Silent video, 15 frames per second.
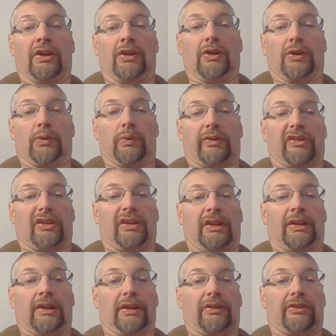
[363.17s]
within
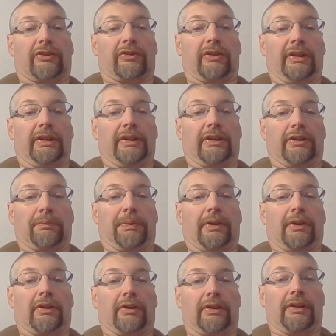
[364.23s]
a 3-year
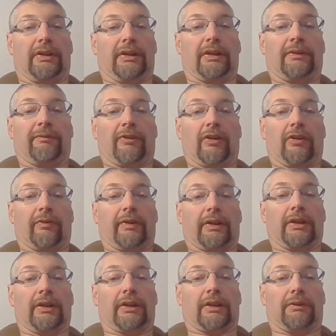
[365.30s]
period involving
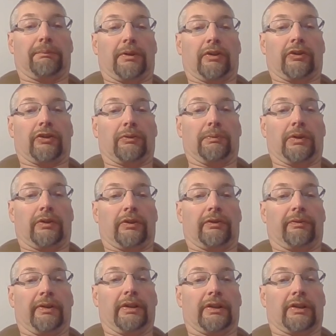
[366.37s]
a commercial motor
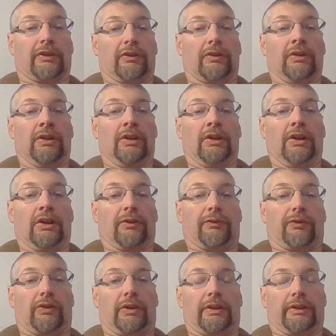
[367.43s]
vehicle
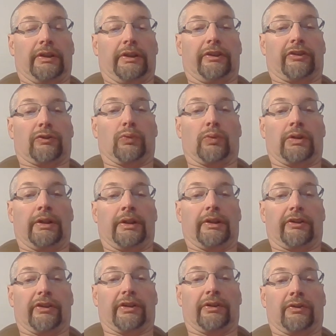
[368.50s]
for at least
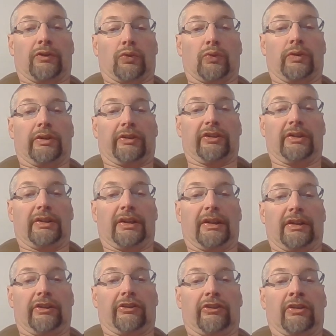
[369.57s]
120
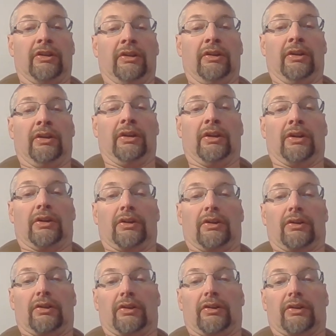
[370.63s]
days,
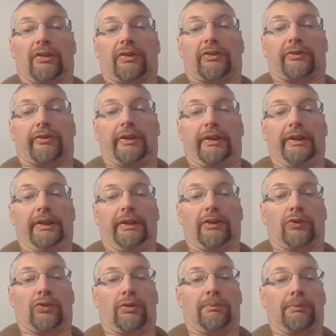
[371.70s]
3
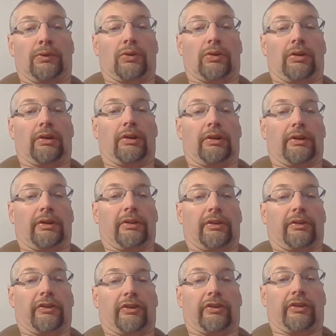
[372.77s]
or more
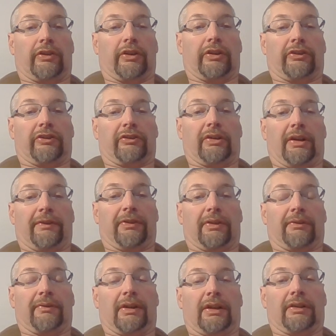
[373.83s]
serious traffic
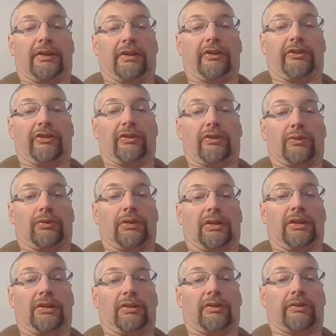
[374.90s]
violations
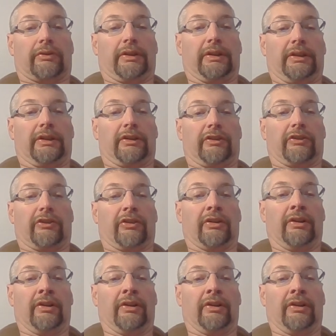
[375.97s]
within 3 years